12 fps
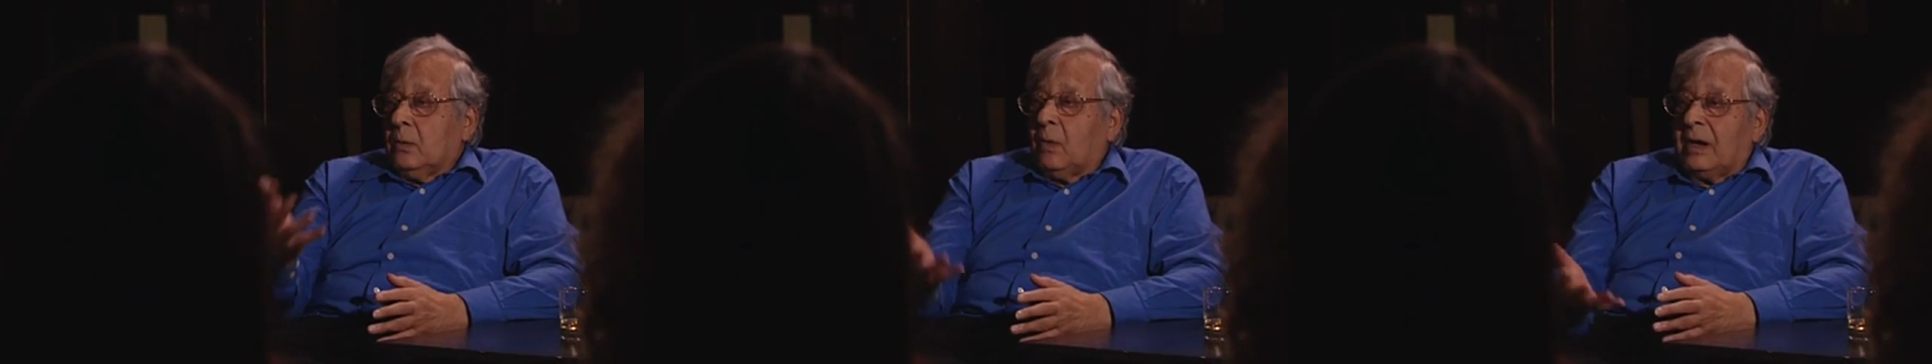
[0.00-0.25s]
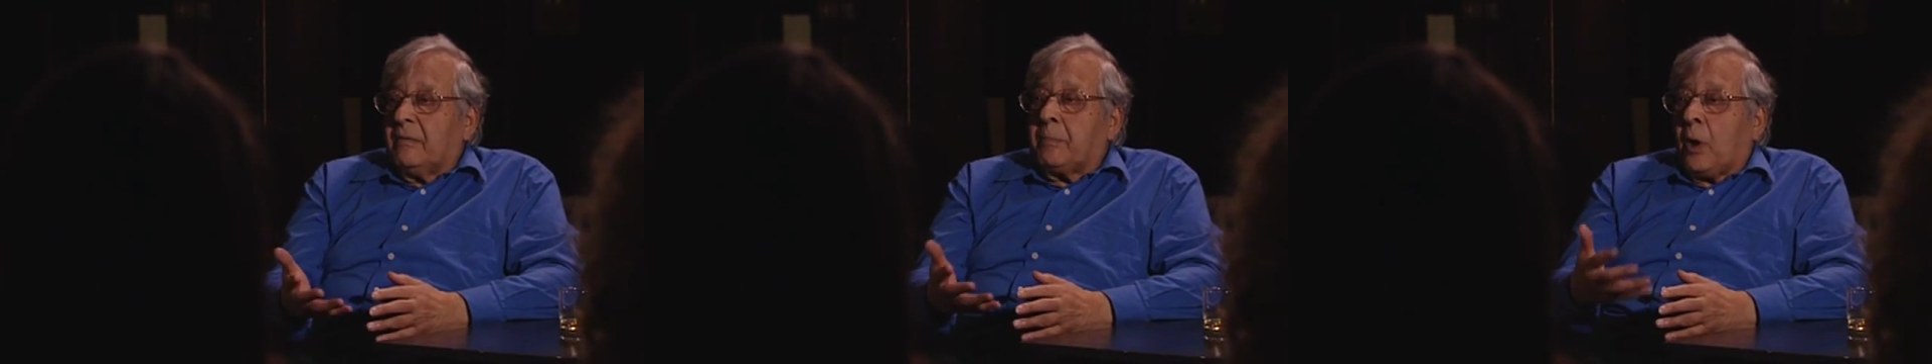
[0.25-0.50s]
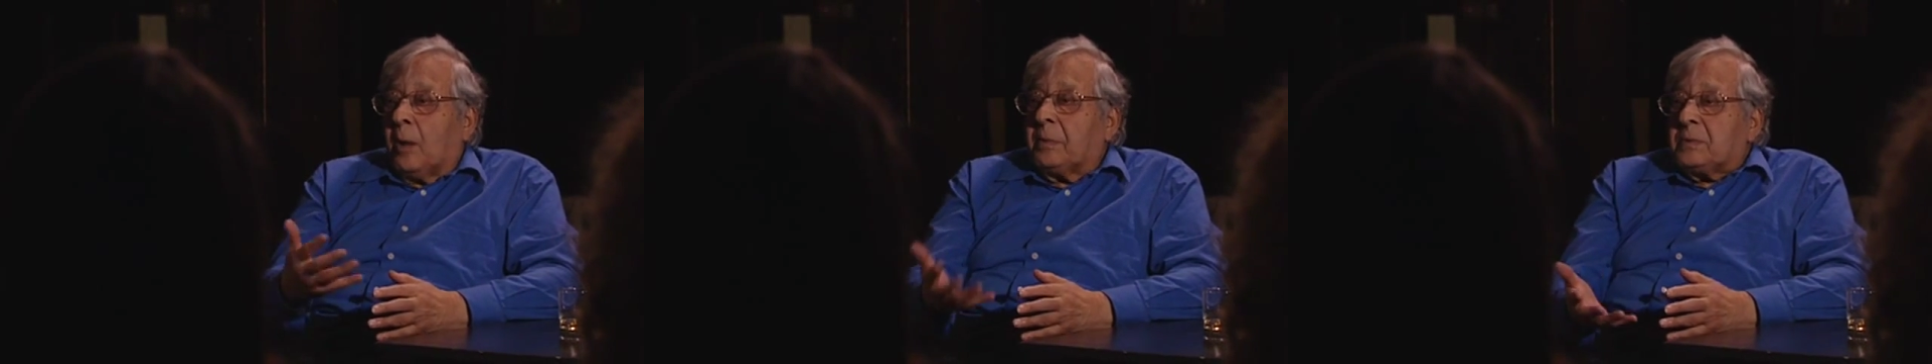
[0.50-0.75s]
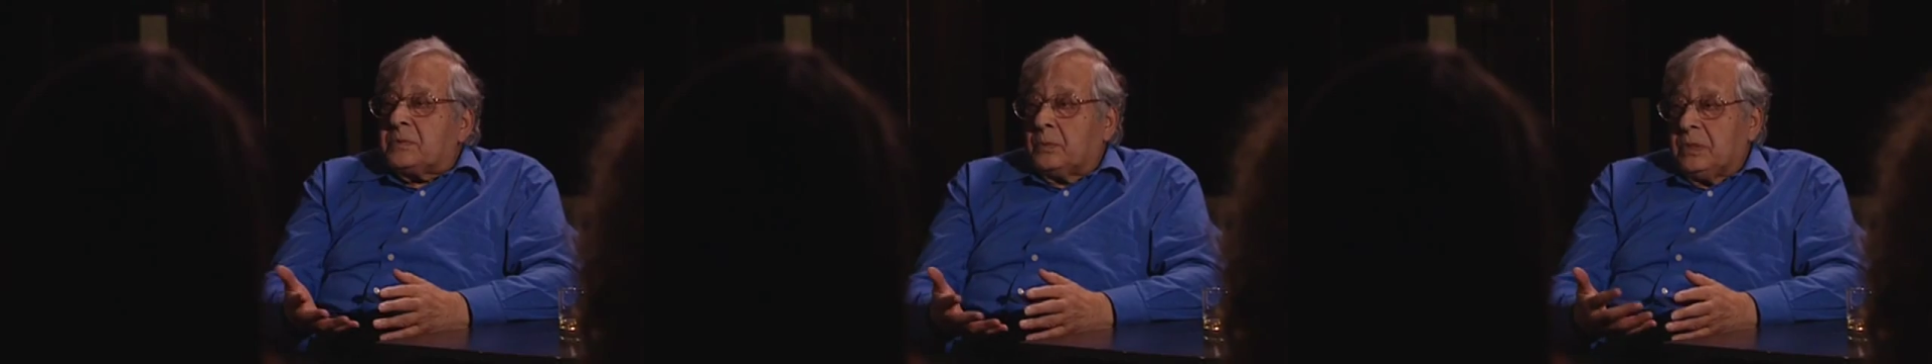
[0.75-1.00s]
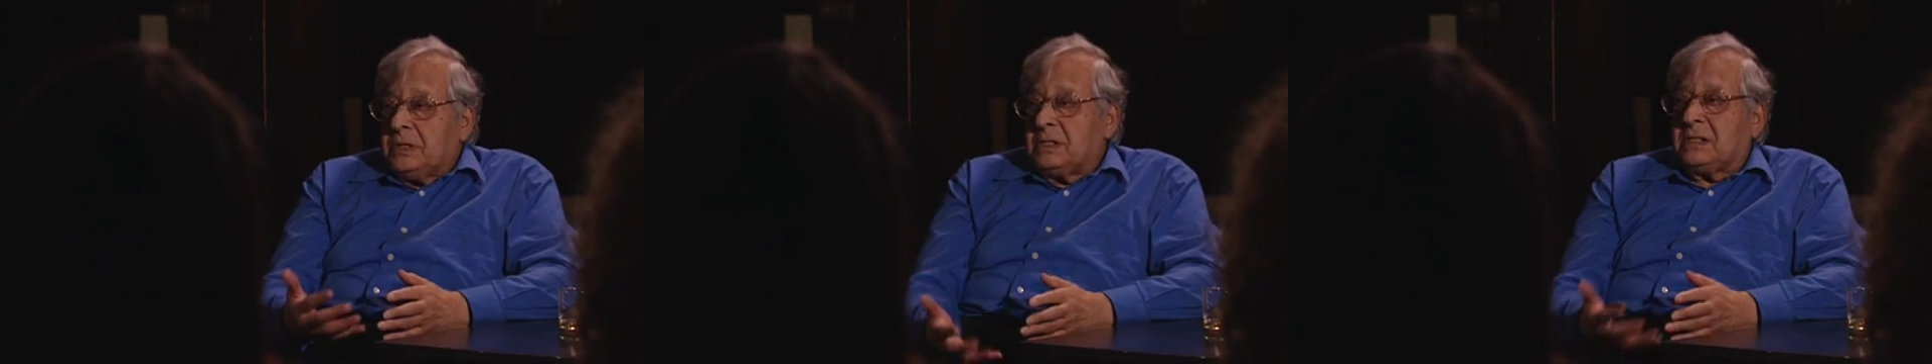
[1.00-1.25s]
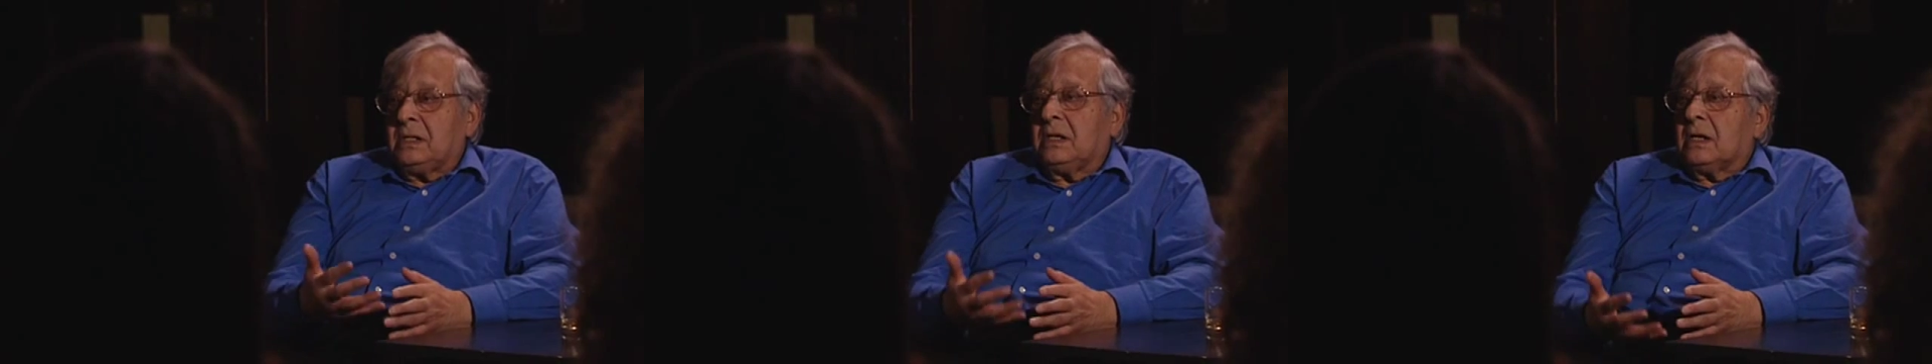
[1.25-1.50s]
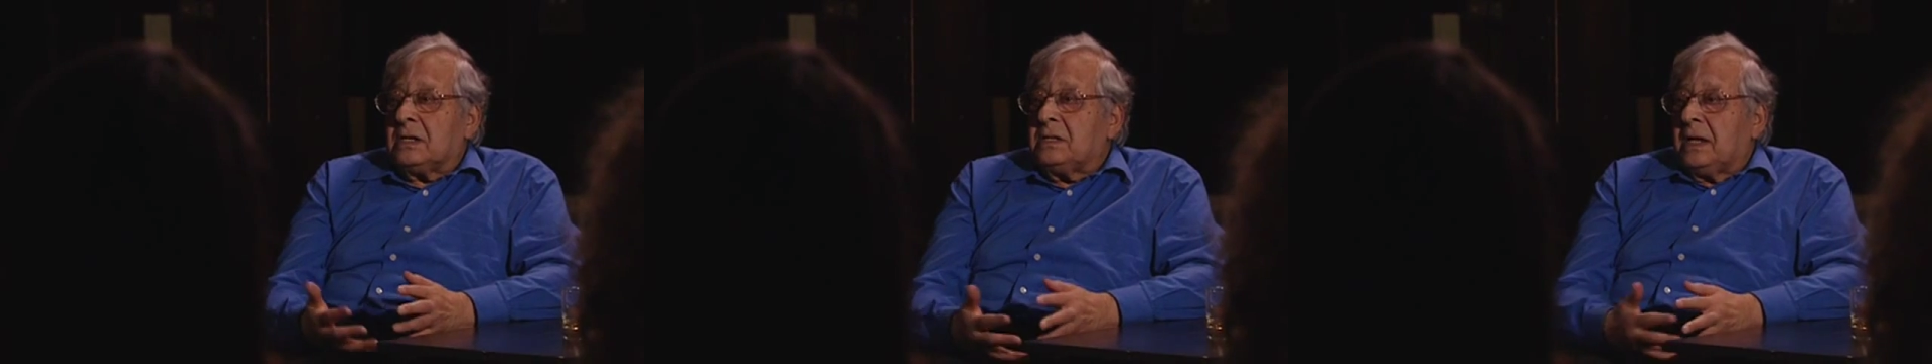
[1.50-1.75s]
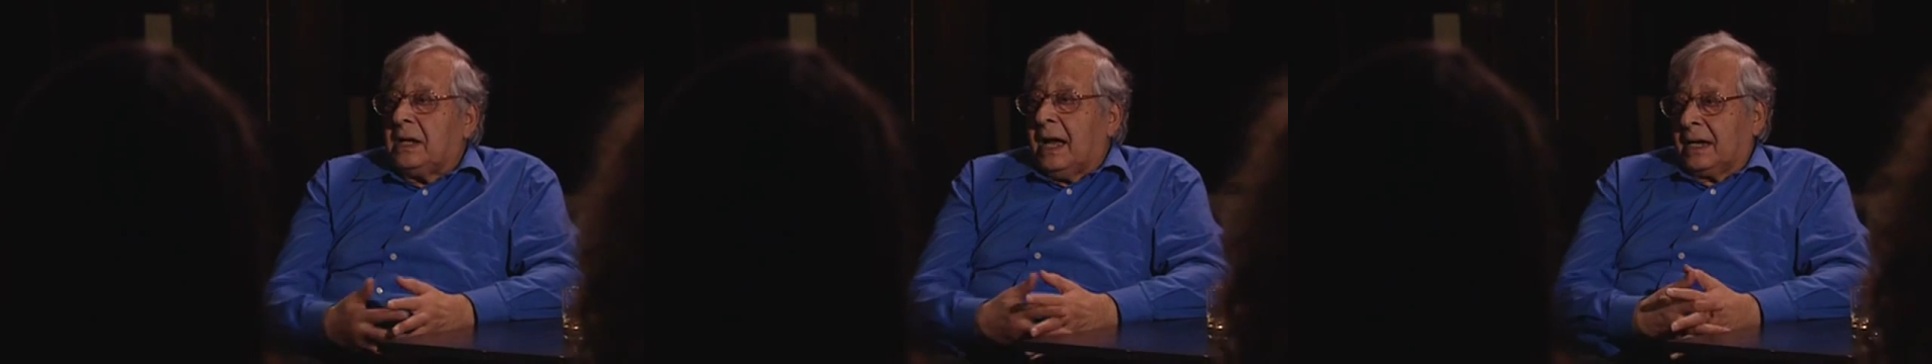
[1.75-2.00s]
One of the problems we see
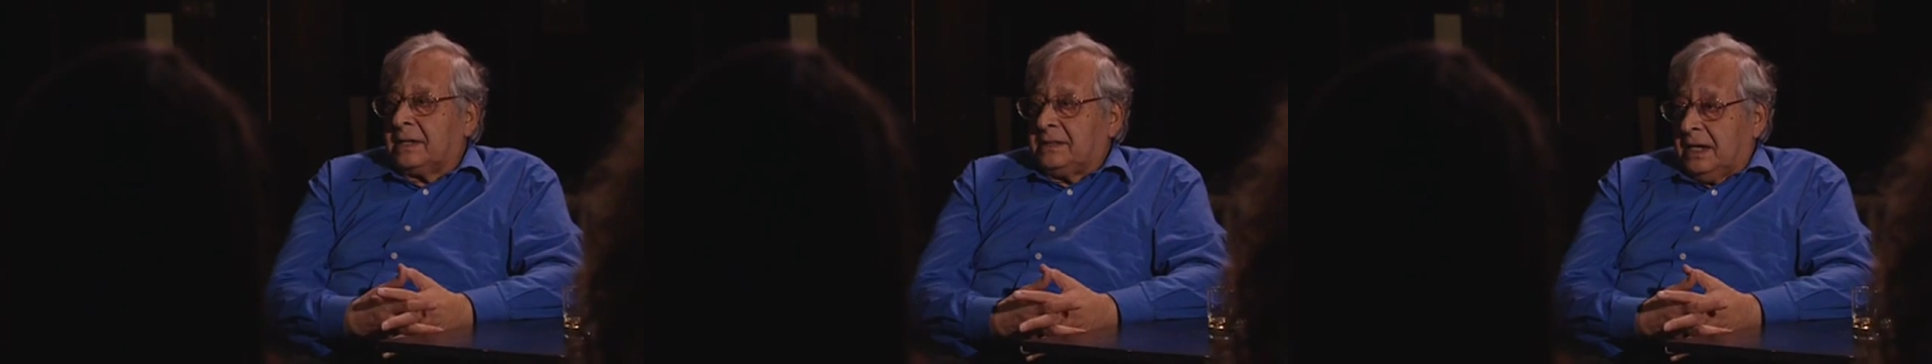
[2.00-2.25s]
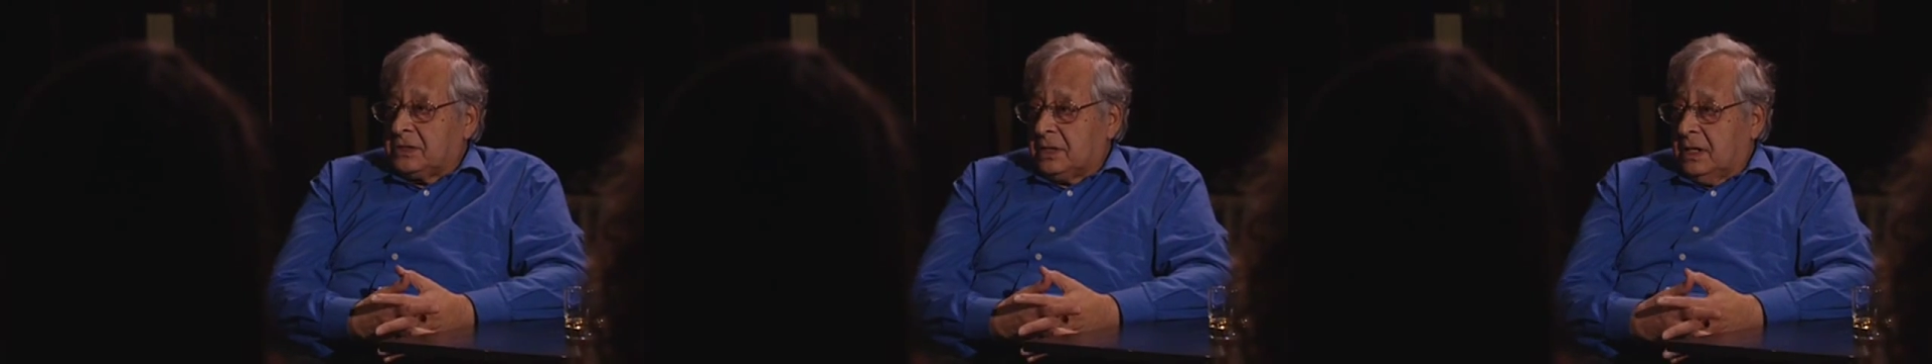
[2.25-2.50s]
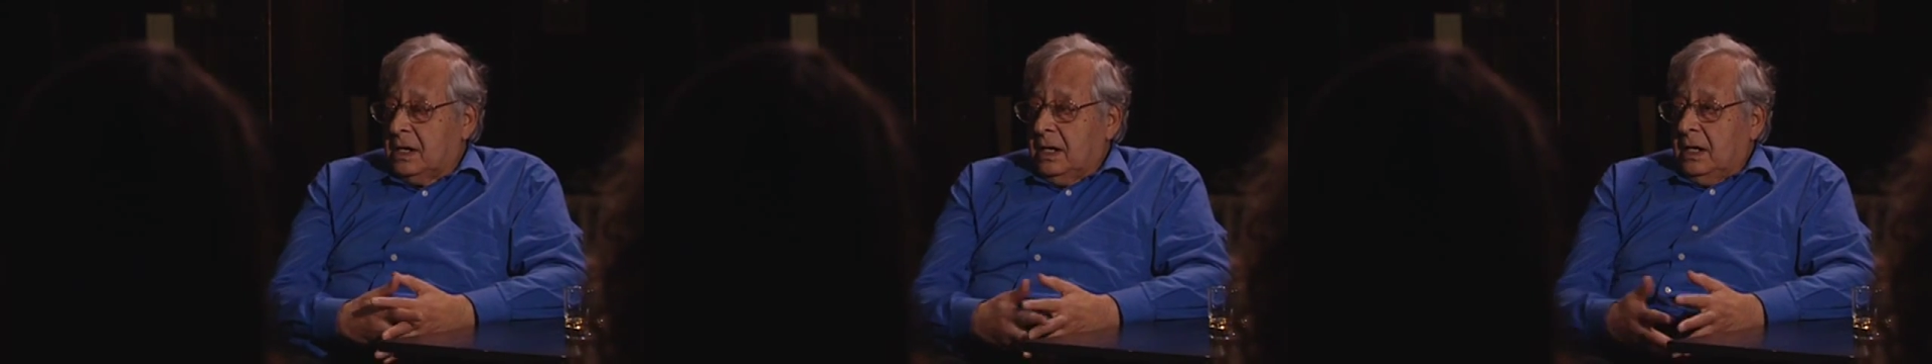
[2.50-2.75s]
in architecture